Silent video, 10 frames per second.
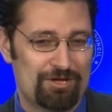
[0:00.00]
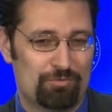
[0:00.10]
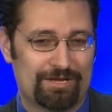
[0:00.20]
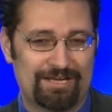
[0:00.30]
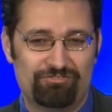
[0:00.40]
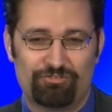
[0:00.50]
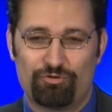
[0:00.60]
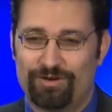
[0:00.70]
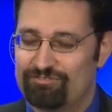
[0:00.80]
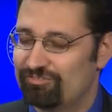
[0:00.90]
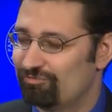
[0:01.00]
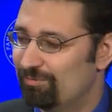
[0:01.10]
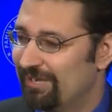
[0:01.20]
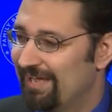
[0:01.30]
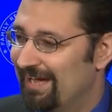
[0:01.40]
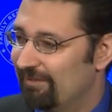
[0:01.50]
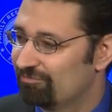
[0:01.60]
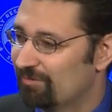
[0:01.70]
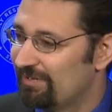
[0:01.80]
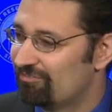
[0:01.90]
What kinds of questions would he
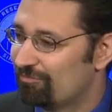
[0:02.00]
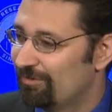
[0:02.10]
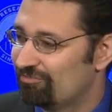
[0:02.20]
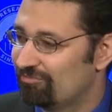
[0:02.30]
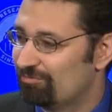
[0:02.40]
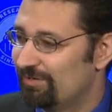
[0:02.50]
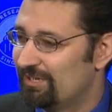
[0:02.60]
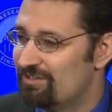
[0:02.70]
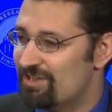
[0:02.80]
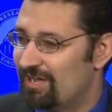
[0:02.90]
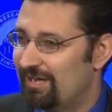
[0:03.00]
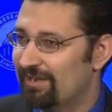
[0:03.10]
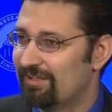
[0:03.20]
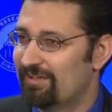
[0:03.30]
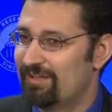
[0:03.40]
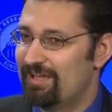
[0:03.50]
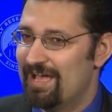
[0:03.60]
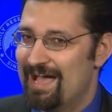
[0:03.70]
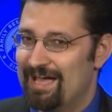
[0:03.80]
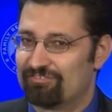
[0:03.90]
ask? What kinds of questions would he not
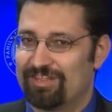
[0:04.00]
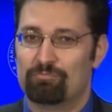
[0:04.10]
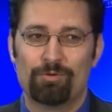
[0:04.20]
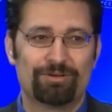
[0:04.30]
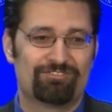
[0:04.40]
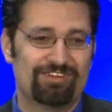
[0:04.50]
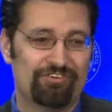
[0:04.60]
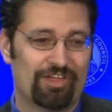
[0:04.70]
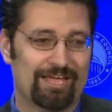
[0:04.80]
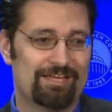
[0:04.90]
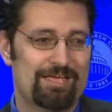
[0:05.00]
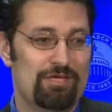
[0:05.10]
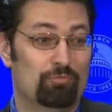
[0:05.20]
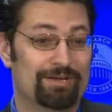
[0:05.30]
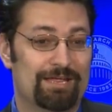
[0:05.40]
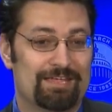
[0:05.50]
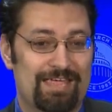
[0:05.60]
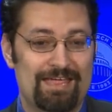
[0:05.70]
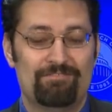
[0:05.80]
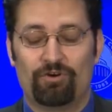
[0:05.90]
ask? And what would it sound like when he
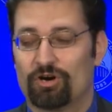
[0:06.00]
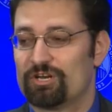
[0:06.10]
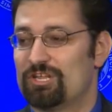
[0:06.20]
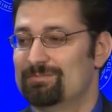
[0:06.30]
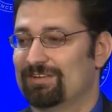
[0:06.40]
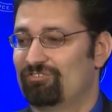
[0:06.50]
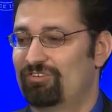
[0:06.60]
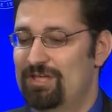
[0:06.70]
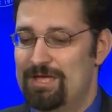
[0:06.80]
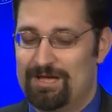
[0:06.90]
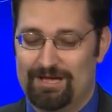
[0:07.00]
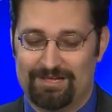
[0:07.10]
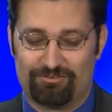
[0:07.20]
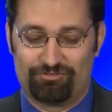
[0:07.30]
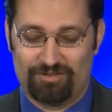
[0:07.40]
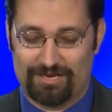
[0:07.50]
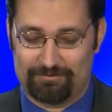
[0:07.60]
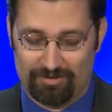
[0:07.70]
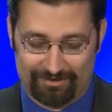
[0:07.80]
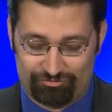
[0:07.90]
gave arguments,
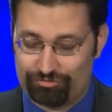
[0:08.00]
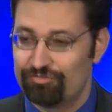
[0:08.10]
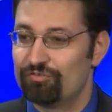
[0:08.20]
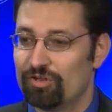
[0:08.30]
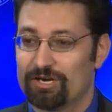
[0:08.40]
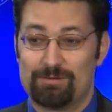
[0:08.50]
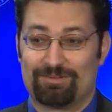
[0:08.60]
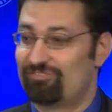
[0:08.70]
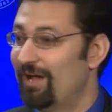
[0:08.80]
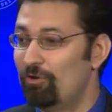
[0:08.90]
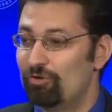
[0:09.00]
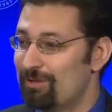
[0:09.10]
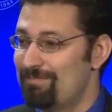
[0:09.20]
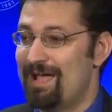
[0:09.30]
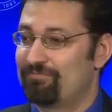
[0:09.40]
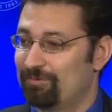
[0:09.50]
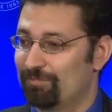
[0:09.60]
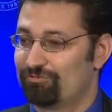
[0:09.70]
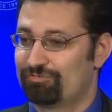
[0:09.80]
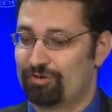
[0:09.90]
like truthful arguments, not holding back
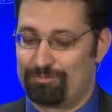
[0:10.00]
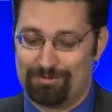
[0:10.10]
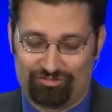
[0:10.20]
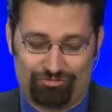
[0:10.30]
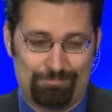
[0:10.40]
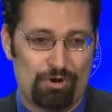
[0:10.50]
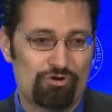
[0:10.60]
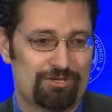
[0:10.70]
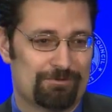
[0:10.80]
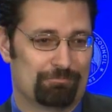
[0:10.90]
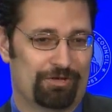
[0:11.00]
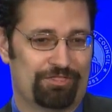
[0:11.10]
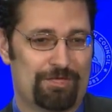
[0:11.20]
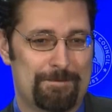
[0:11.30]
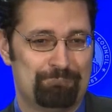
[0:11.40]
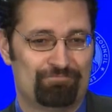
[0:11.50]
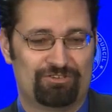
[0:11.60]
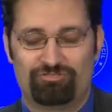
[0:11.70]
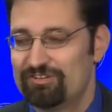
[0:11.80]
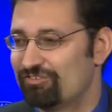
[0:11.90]
from the truth, but spoken with
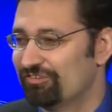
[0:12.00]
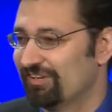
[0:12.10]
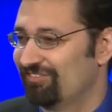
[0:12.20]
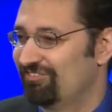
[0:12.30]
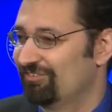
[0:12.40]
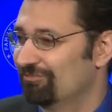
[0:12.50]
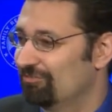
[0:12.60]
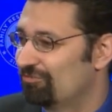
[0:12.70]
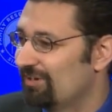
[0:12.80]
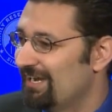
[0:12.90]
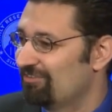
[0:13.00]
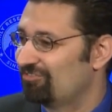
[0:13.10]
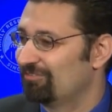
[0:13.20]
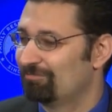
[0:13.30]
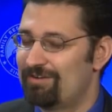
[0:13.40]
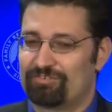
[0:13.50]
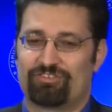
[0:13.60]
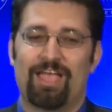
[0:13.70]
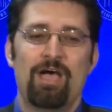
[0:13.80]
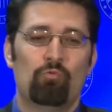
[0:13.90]
gentleness and grace and
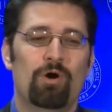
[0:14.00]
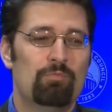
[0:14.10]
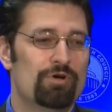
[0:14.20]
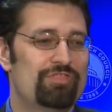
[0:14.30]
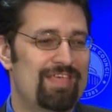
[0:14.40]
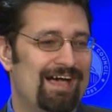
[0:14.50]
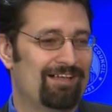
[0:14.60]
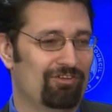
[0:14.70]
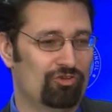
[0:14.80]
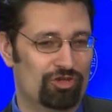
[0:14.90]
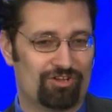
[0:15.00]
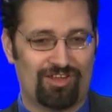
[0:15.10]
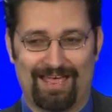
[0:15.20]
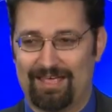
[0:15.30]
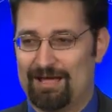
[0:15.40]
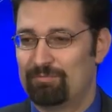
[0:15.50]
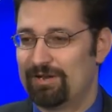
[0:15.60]
reverence? Like, what would that look like?